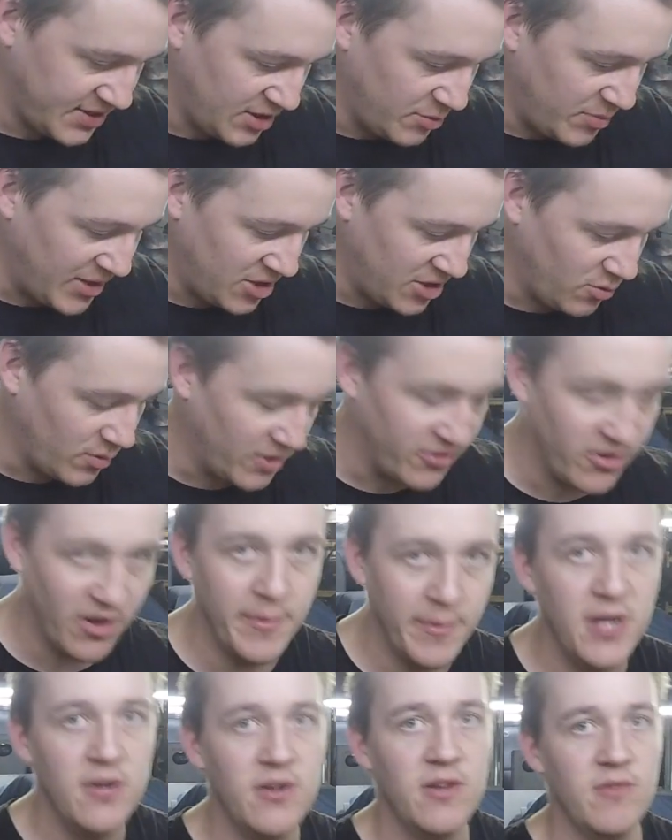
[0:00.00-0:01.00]
I've
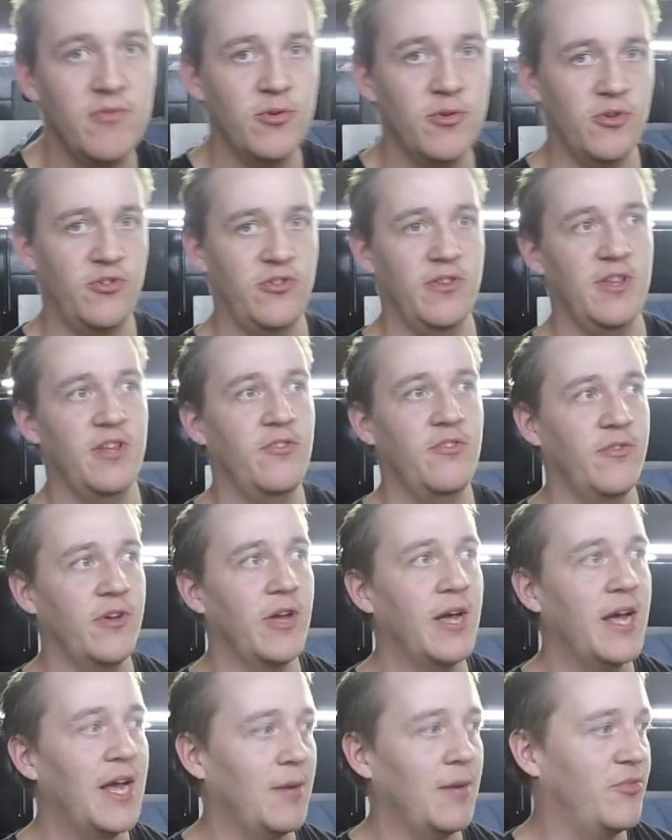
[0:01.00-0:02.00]
been looking forward to this for
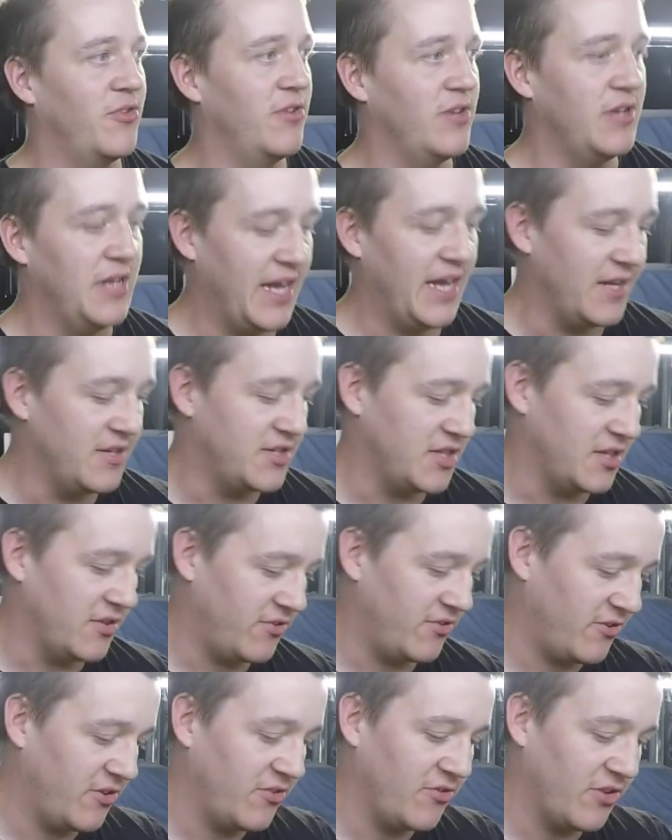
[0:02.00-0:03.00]
absolutely ages
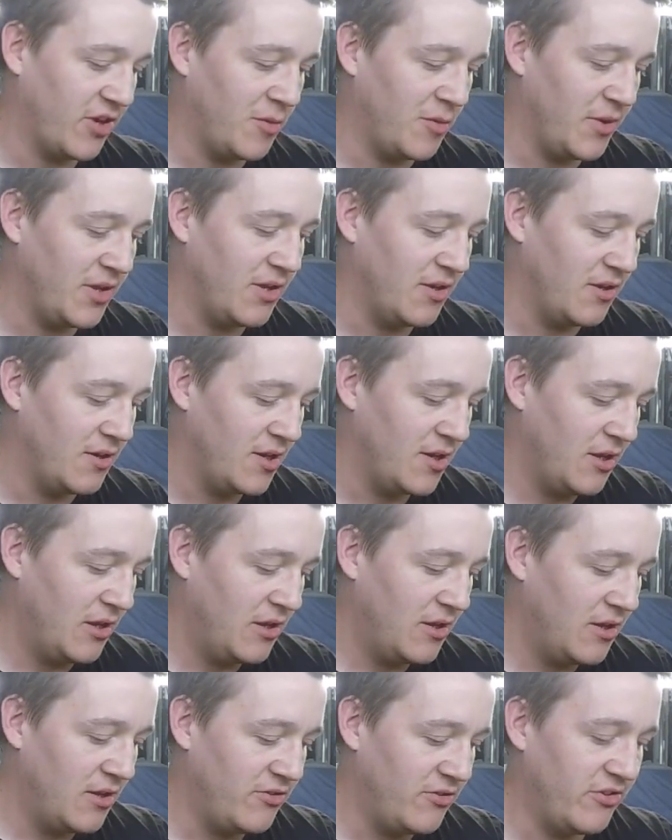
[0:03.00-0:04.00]
because I've been
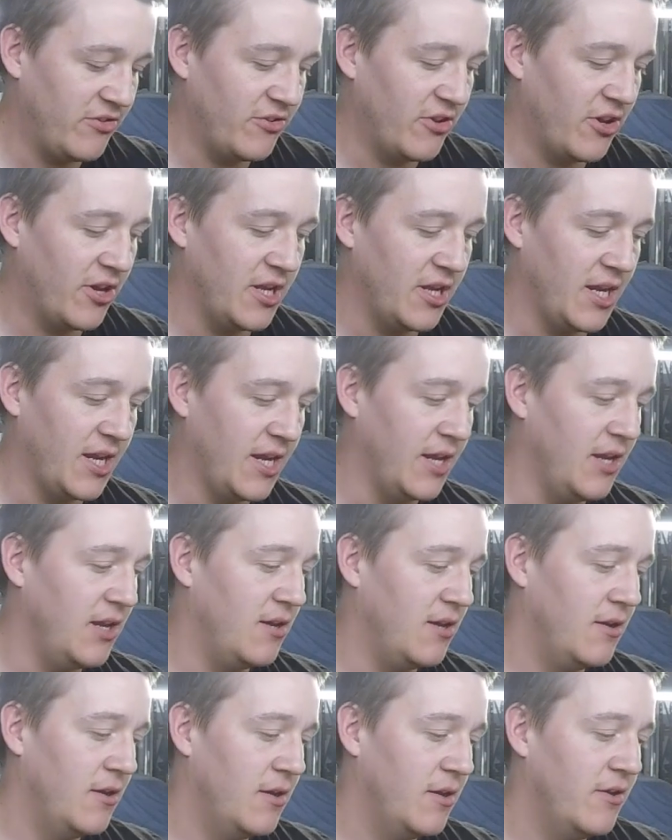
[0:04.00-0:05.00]
designing it
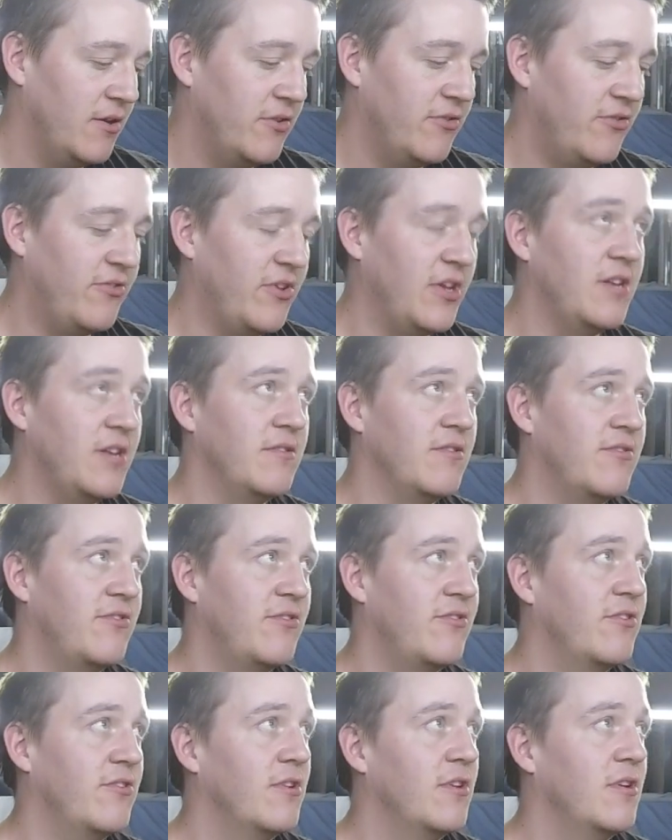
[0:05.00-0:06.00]

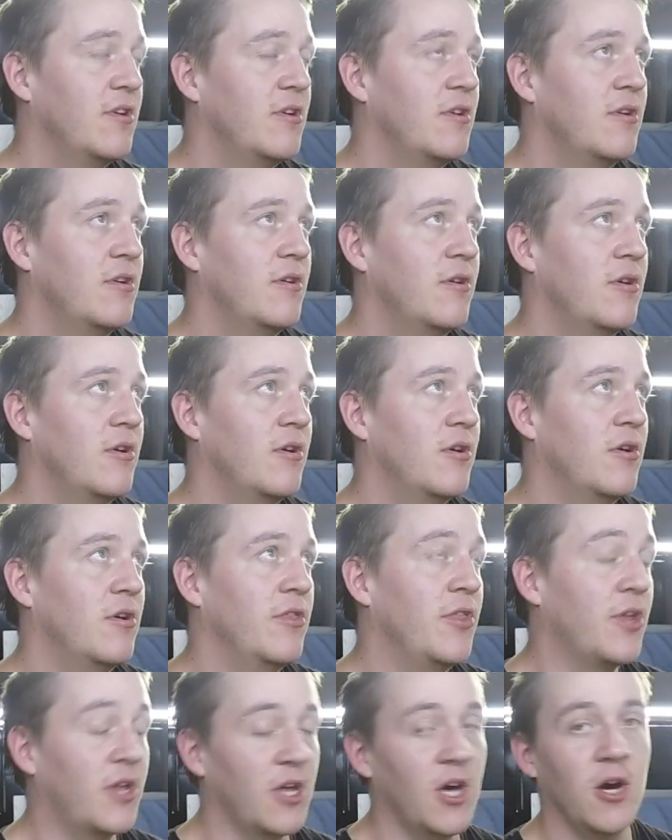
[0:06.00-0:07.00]
since
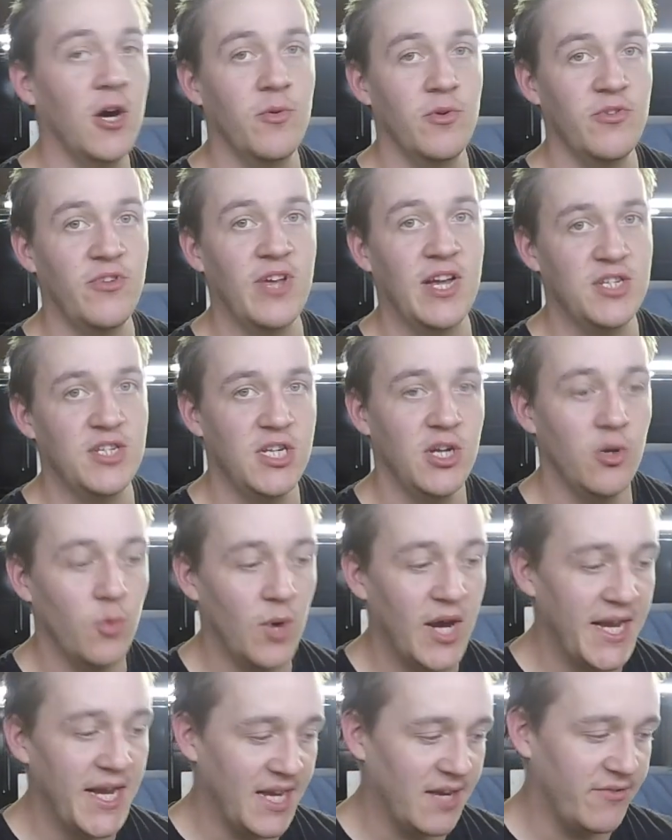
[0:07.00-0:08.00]
the car was actually
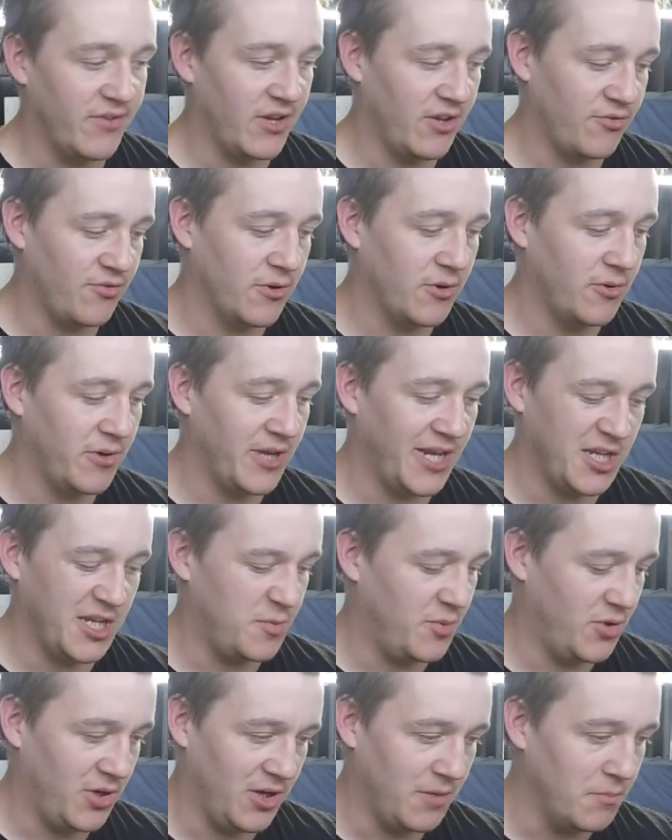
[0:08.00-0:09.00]
away having its roll cage
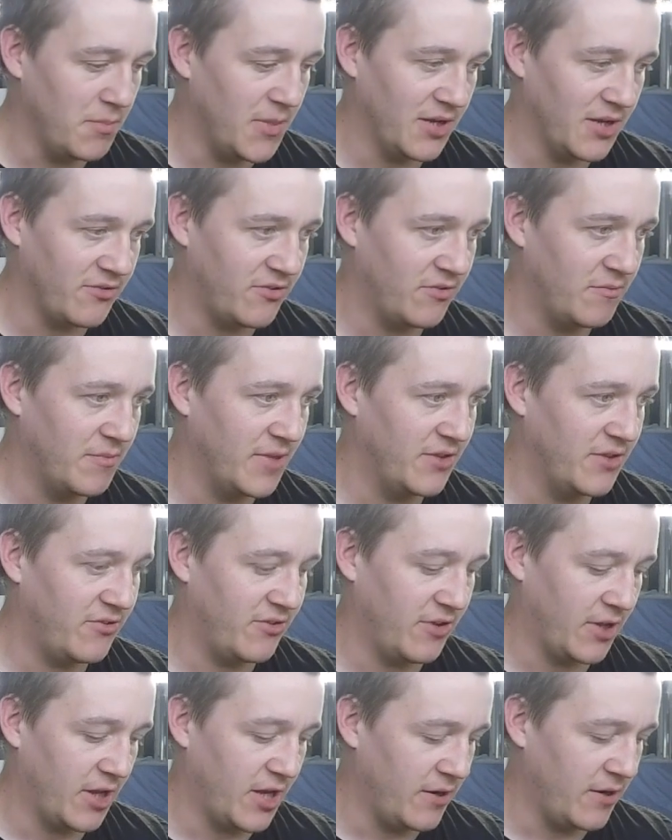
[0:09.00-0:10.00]
put in months and months
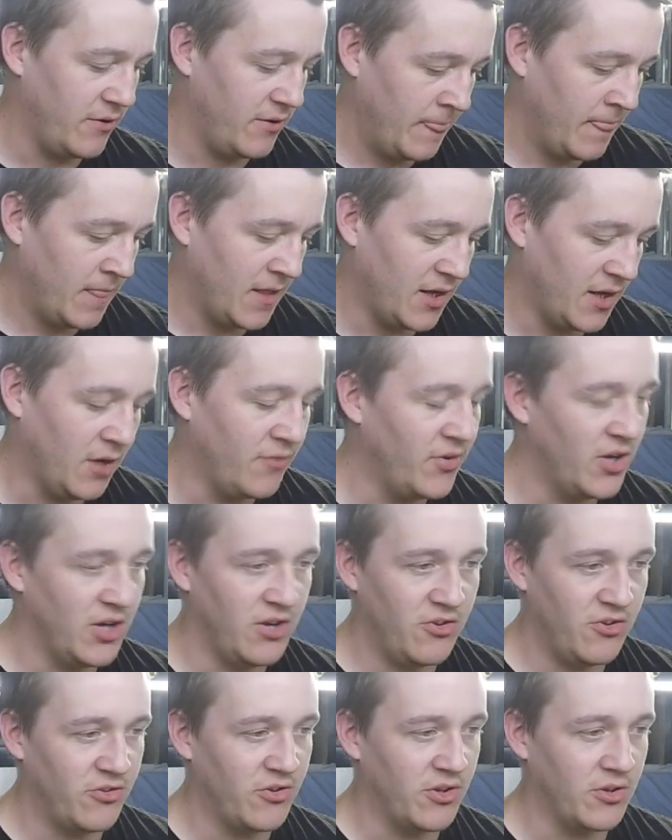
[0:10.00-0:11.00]
ago, and I've only
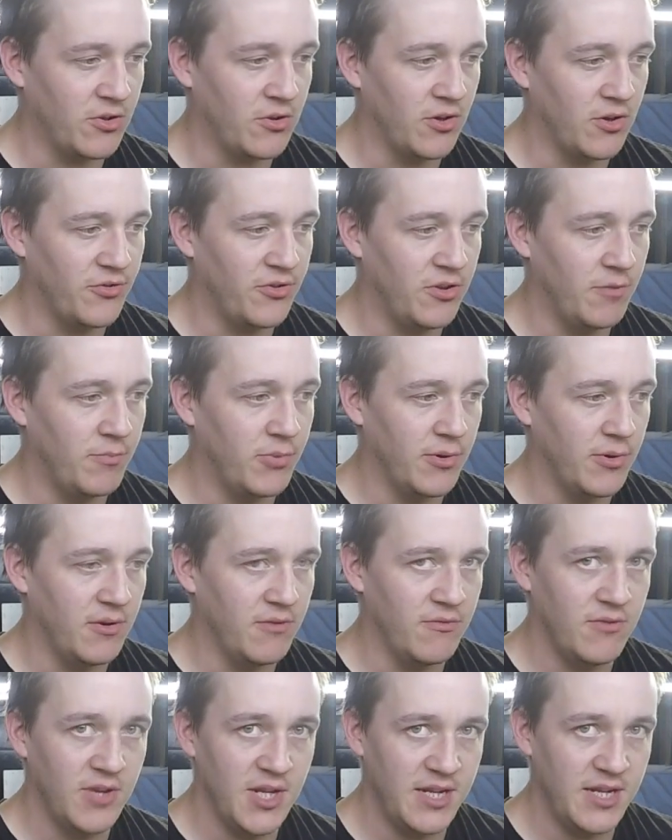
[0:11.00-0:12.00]
just got to the point of
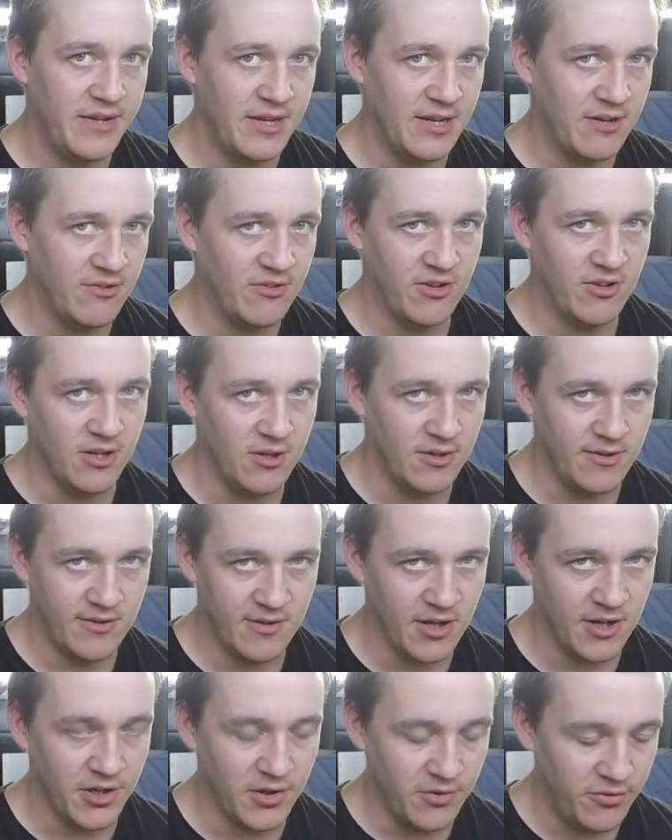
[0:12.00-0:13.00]
needing to
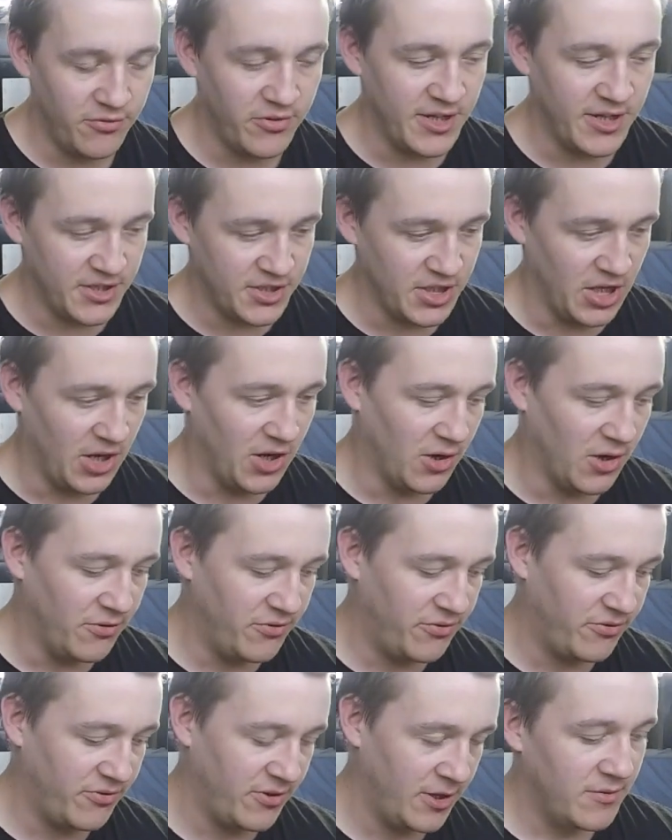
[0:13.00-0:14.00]
kind of finish it
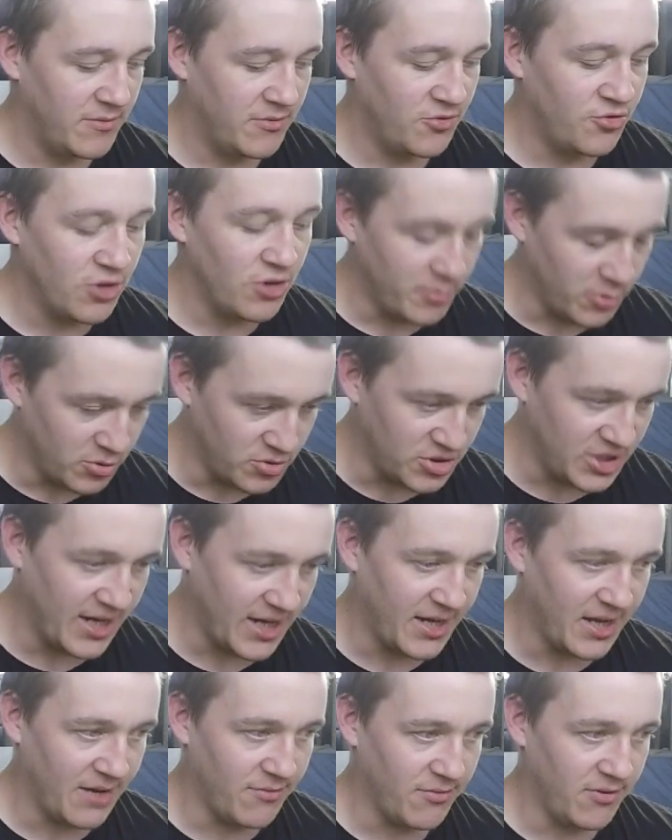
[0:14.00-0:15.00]
off, triple check
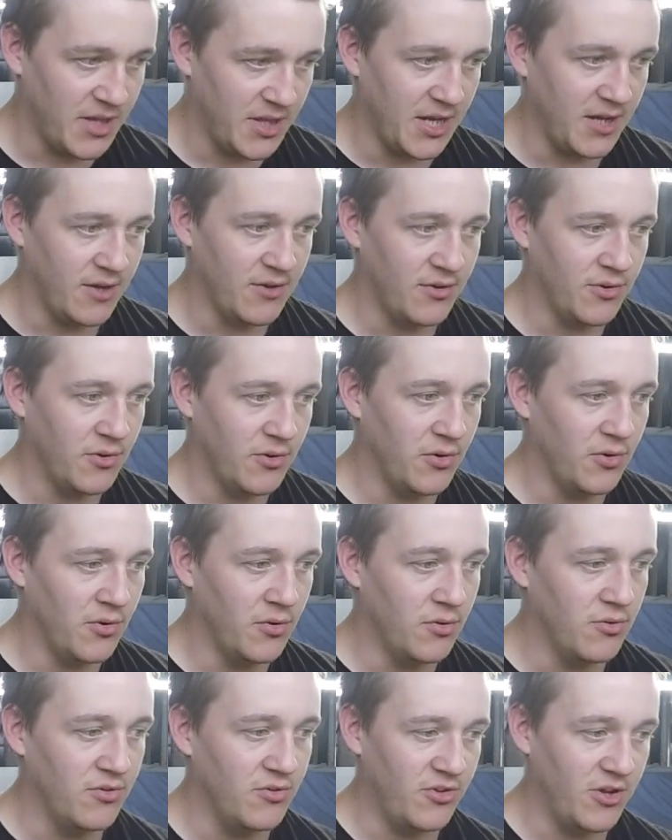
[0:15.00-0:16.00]
everything,
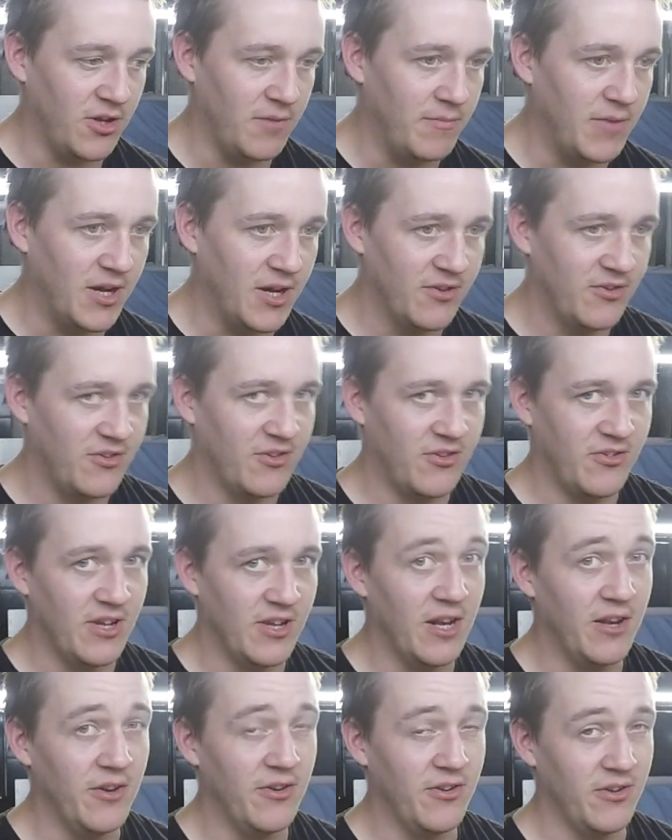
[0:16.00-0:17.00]
order master
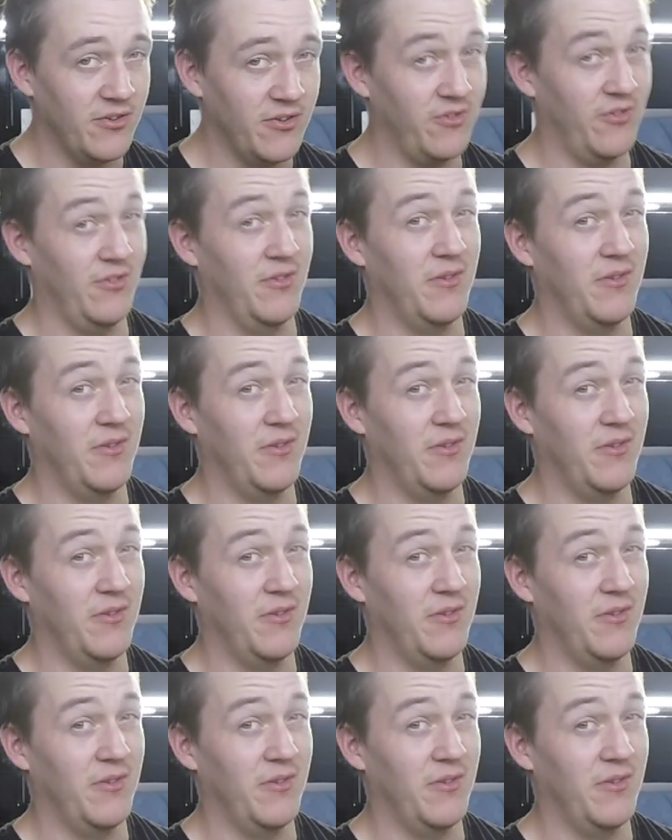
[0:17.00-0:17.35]
cylinders,